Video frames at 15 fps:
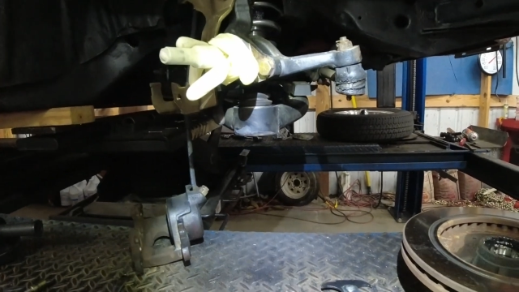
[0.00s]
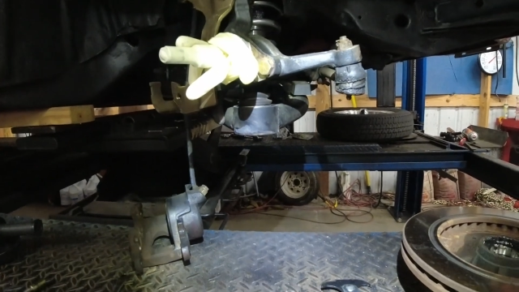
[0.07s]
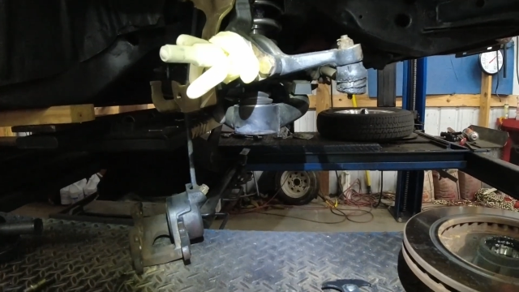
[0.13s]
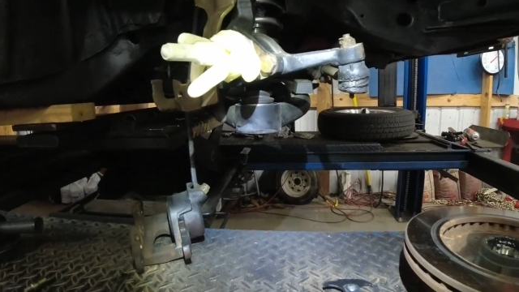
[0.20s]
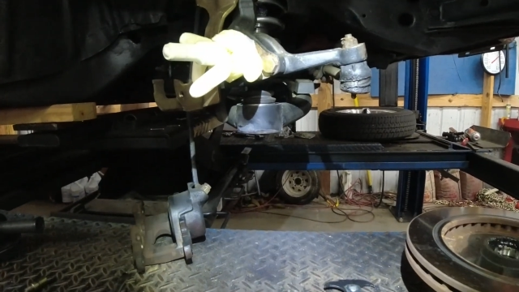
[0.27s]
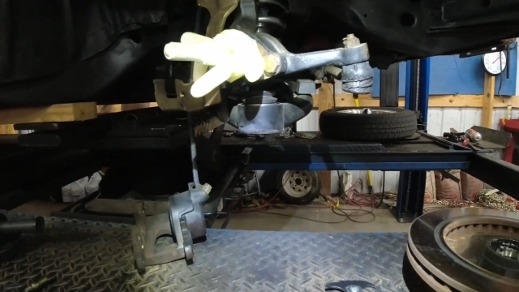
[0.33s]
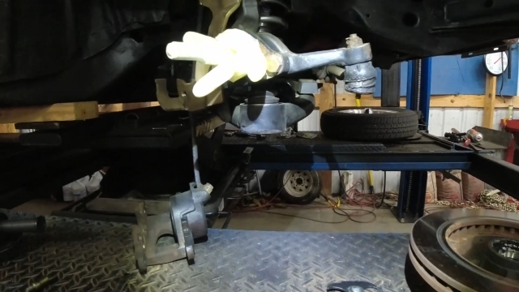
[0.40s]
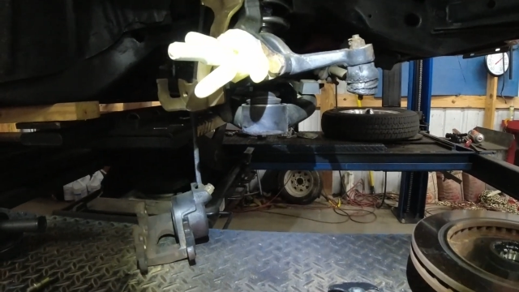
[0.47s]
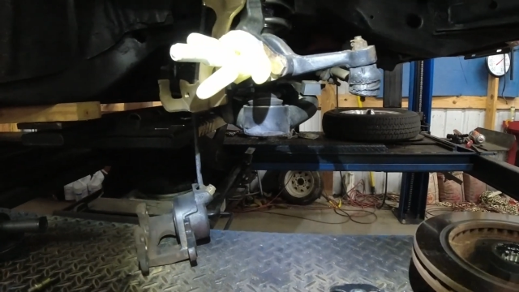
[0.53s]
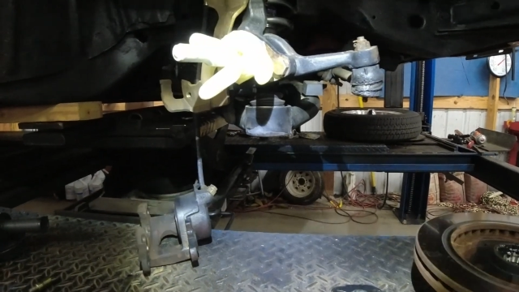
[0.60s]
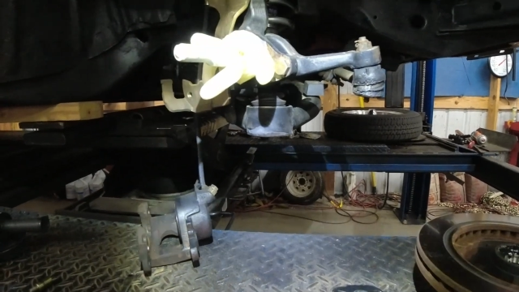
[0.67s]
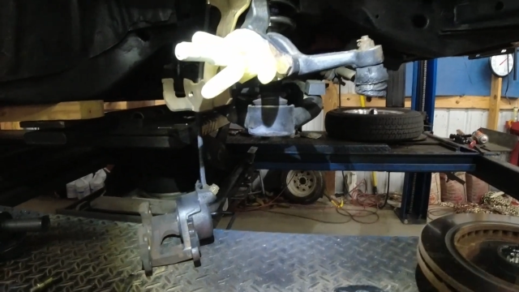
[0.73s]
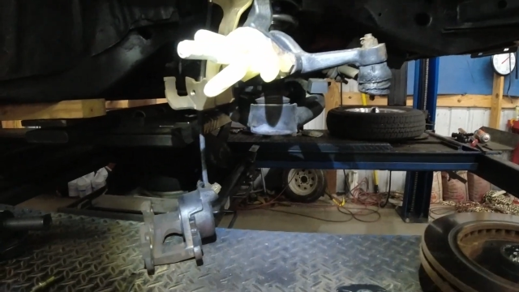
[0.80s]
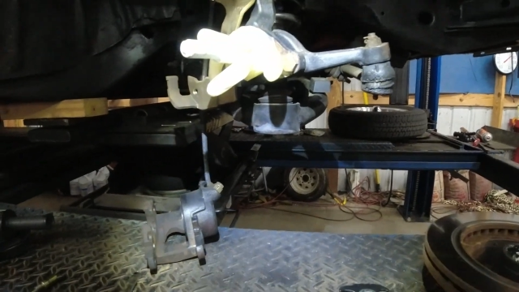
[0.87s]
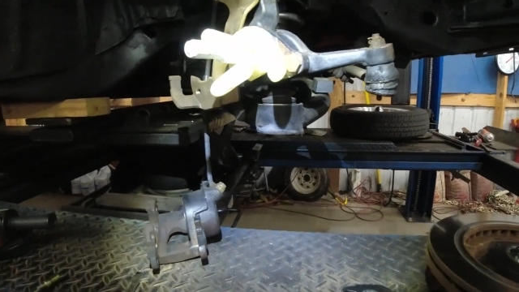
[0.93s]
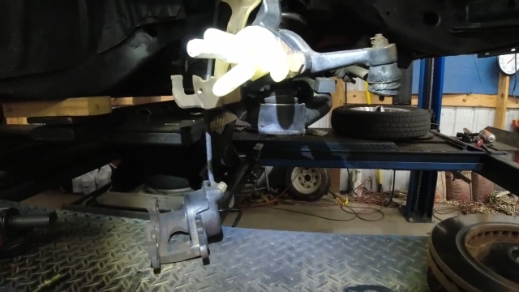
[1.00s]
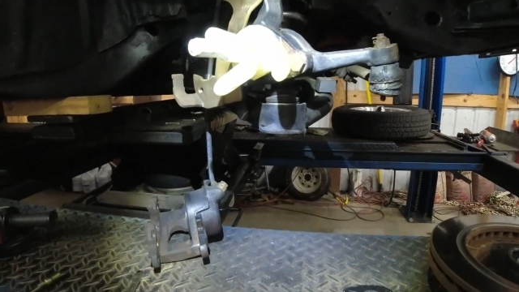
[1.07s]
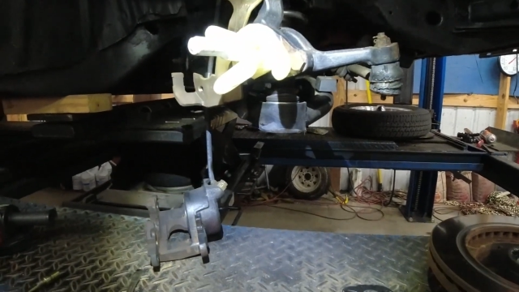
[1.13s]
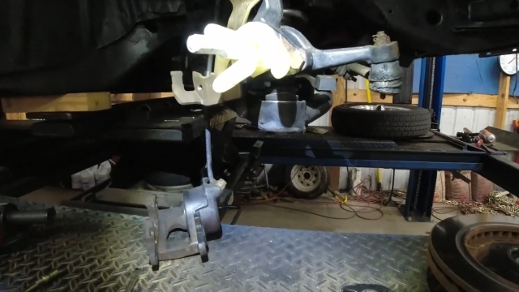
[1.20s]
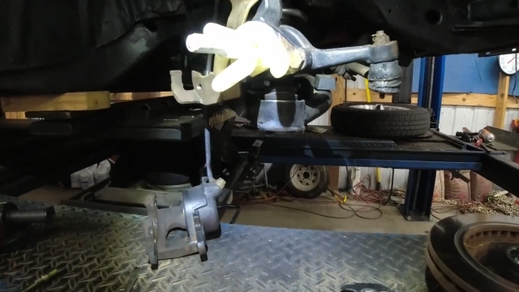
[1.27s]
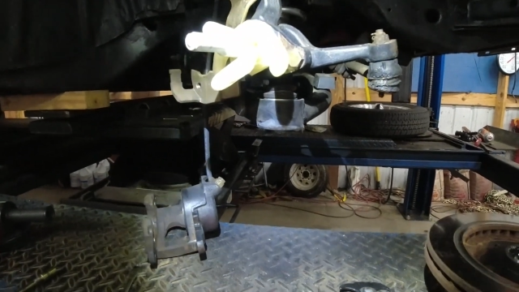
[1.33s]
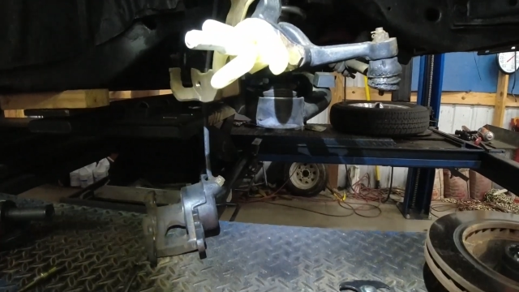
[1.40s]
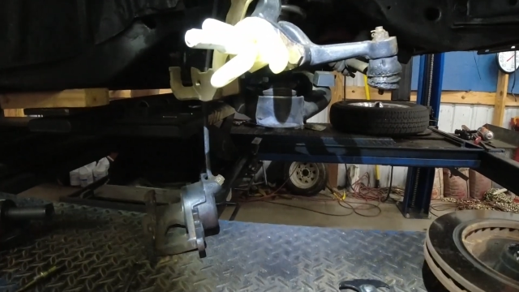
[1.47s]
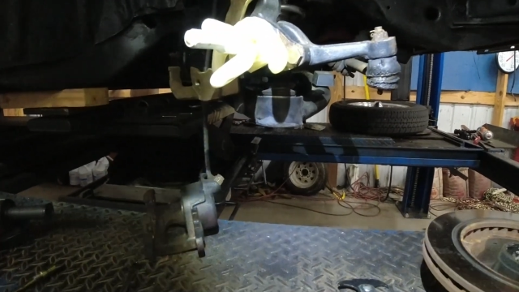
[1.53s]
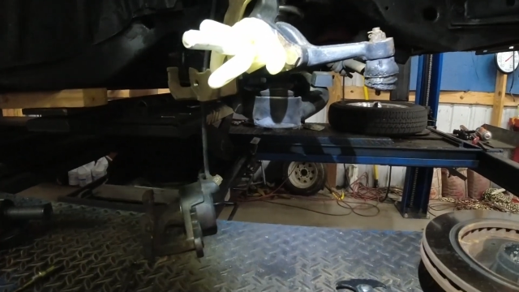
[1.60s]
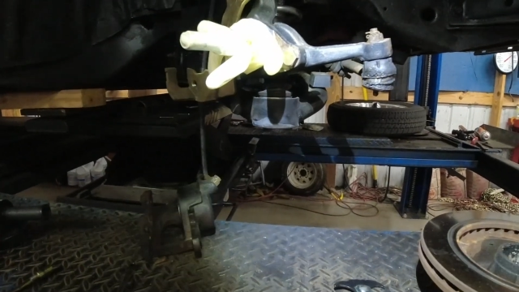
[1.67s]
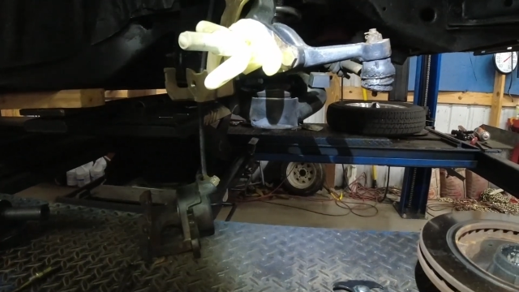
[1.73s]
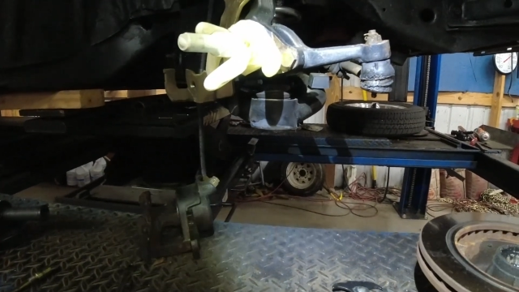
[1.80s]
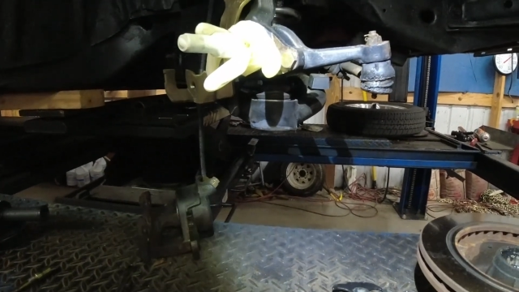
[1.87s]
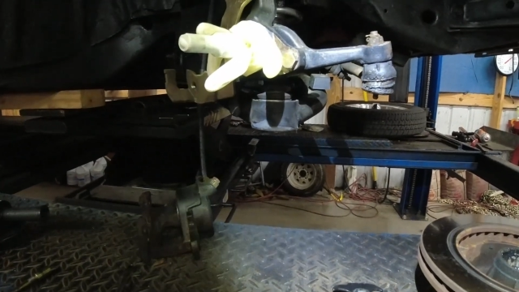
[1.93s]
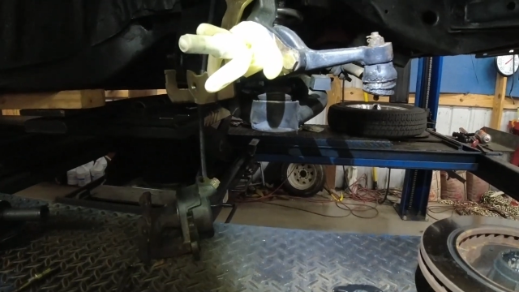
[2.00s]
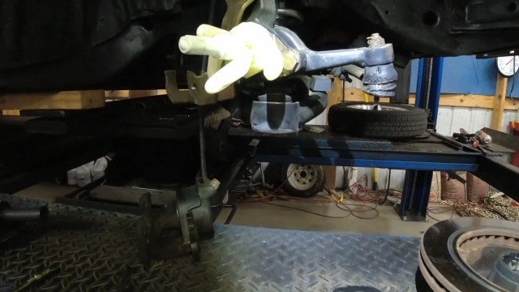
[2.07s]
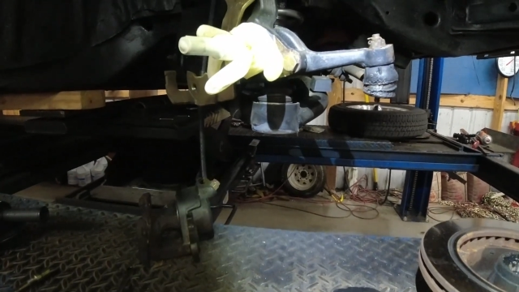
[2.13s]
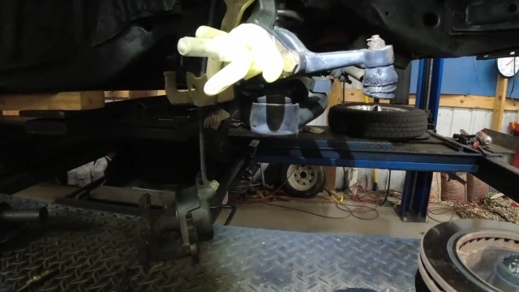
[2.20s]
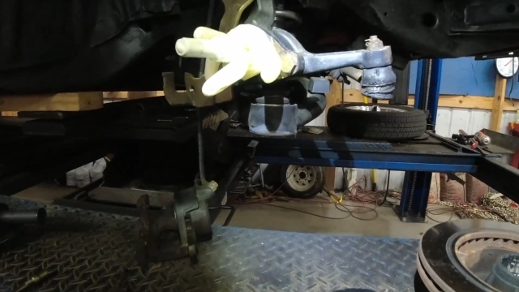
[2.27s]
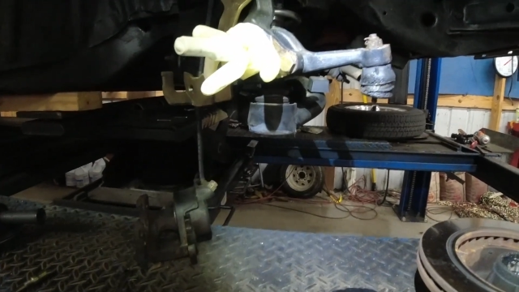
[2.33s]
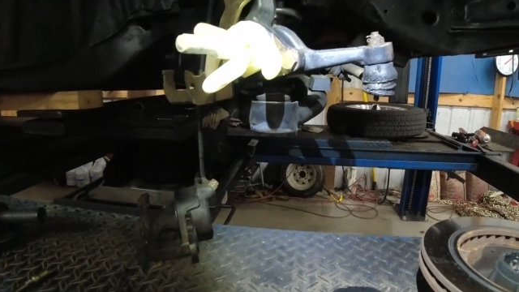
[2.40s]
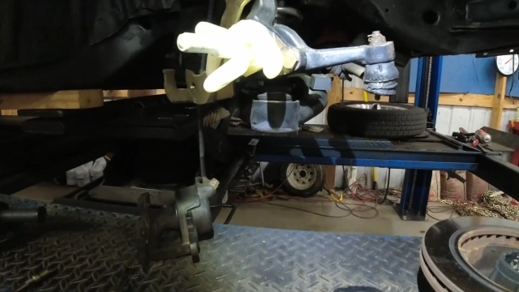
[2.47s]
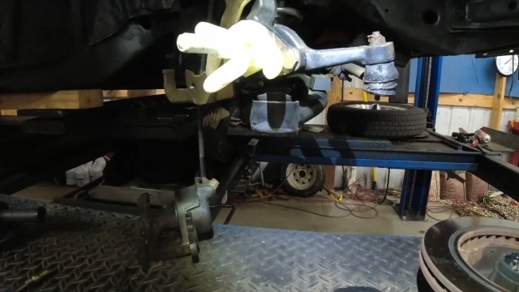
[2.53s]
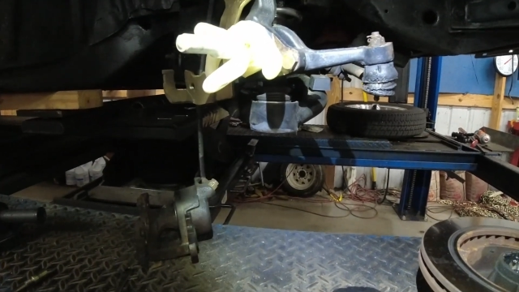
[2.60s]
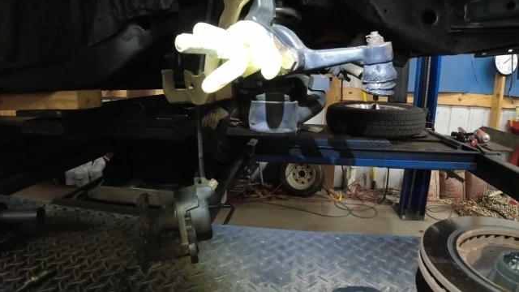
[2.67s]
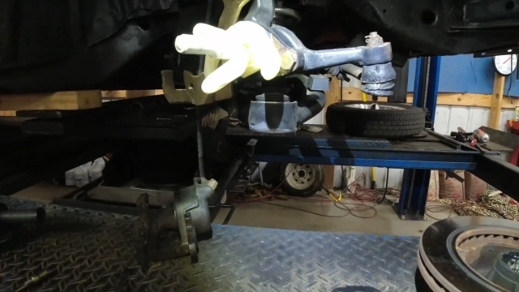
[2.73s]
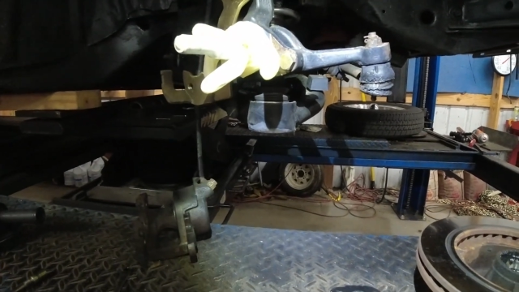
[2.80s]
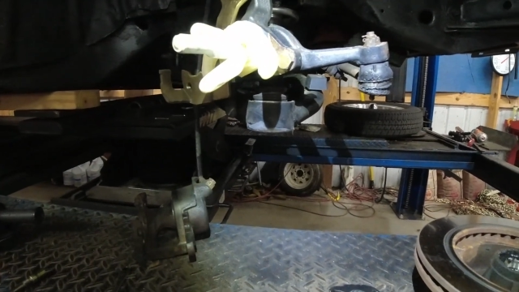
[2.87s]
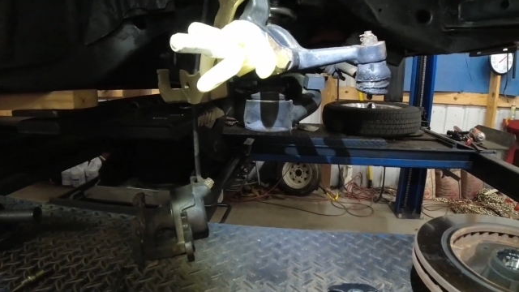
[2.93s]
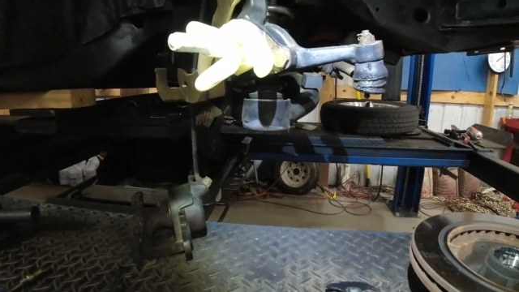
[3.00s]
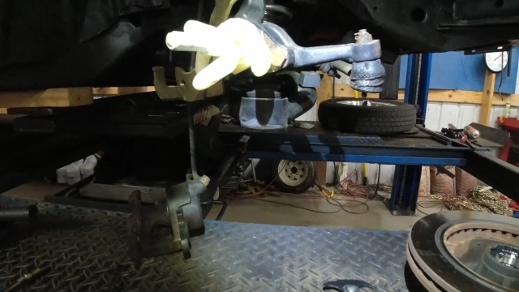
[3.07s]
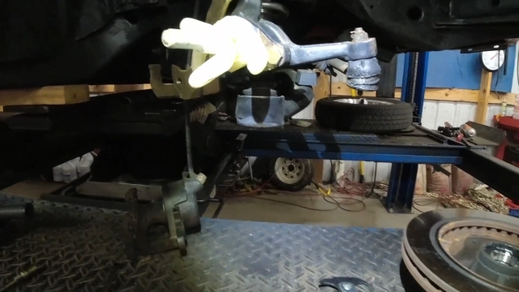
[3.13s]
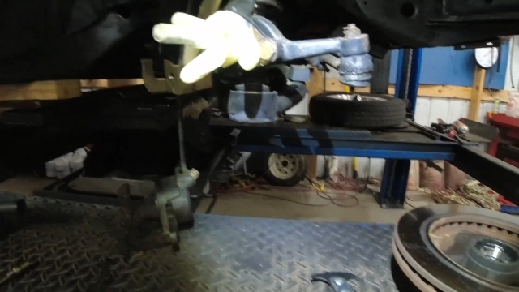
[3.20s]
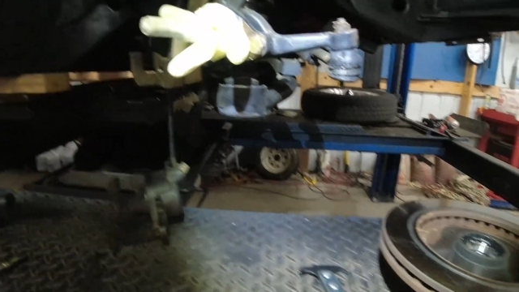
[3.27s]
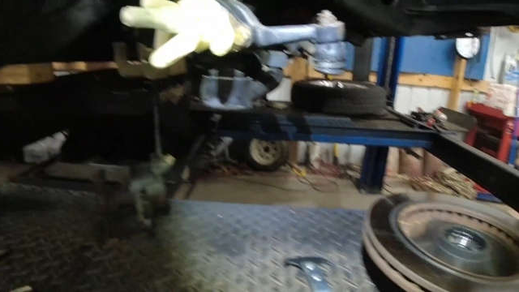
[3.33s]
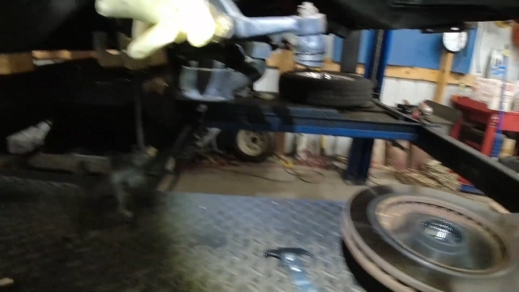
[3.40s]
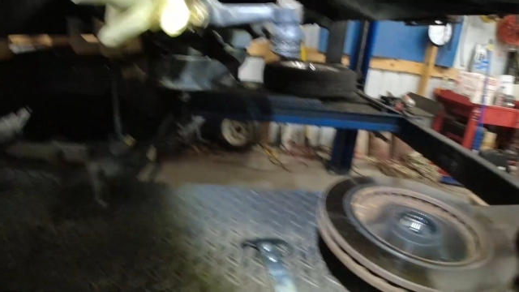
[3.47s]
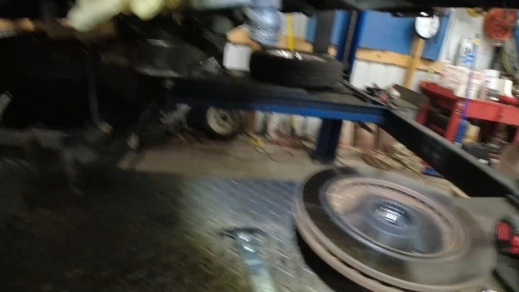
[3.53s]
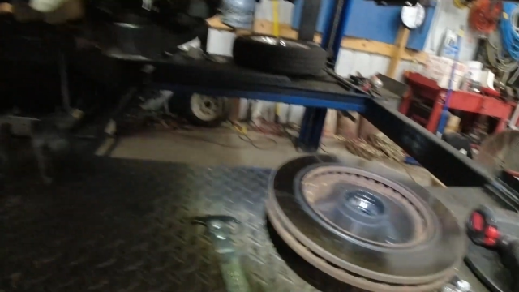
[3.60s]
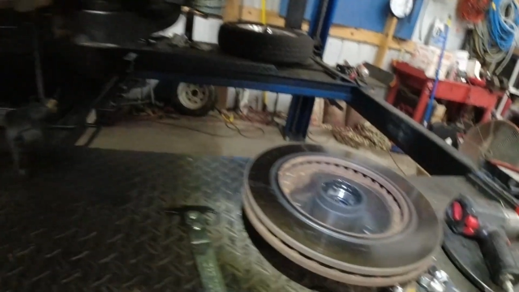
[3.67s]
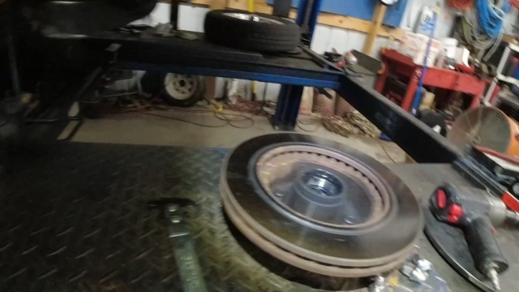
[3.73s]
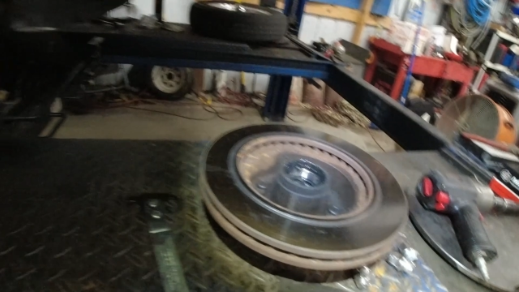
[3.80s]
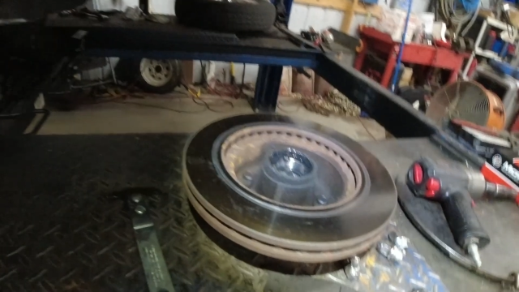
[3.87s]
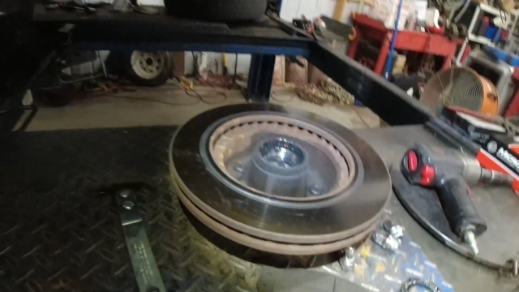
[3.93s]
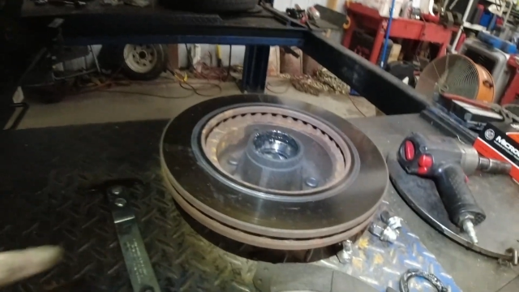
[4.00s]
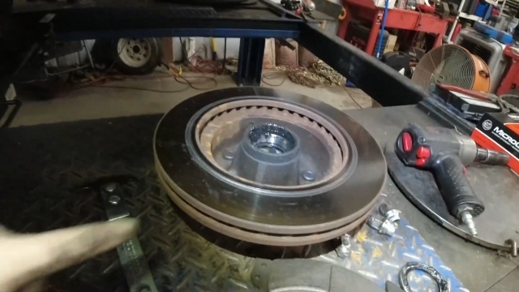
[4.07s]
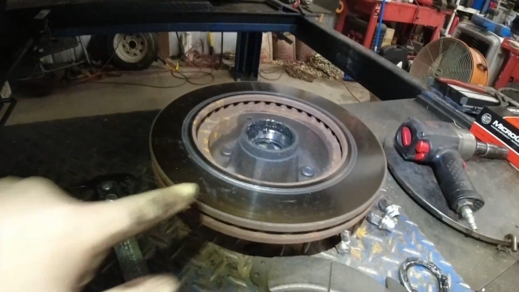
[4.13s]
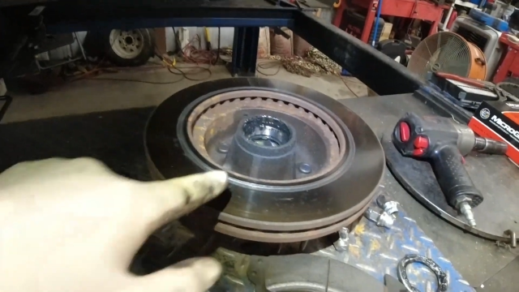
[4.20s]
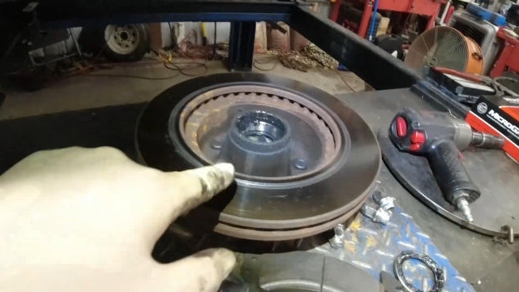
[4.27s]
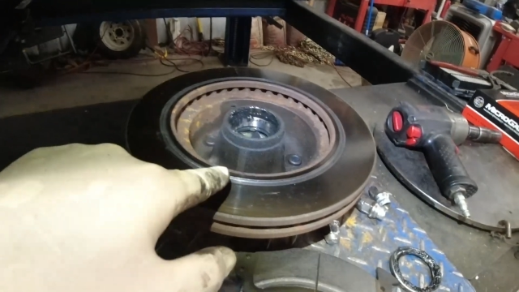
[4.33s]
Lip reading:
[unreadable: no face in view]